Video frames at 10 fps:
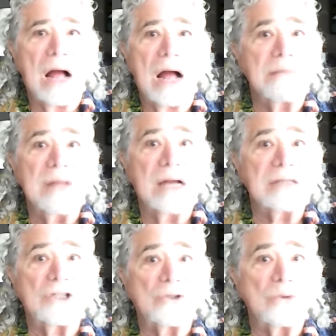I'm
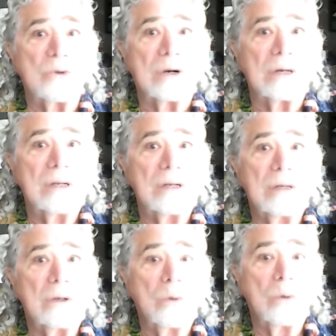not sure
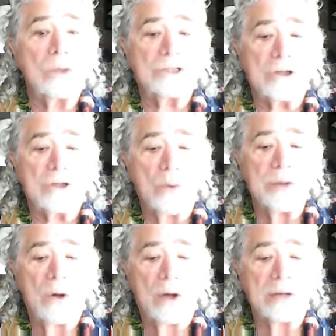what's
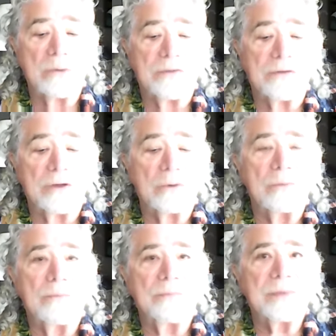going on with you,
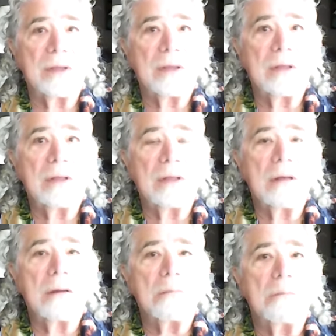
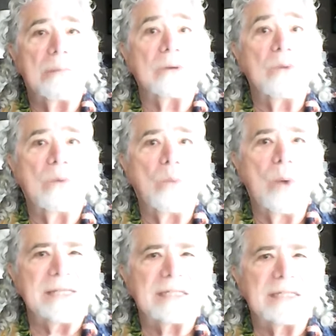but we'll
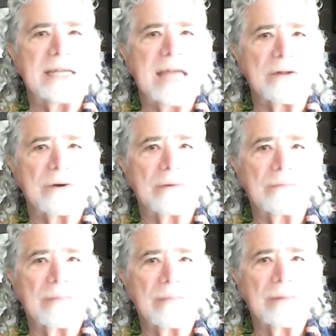wait together.
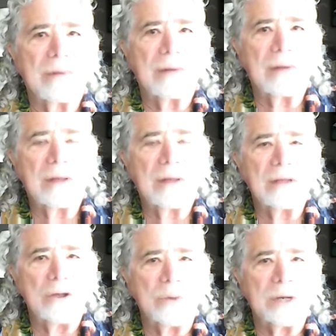
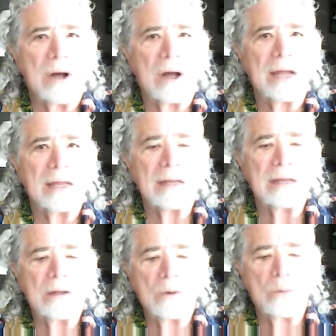You and I
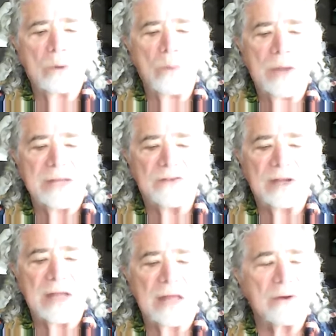will wait
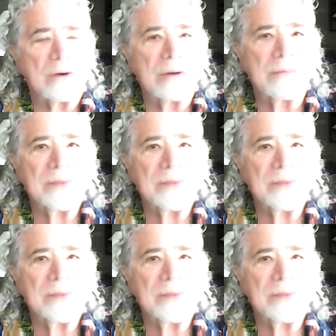together.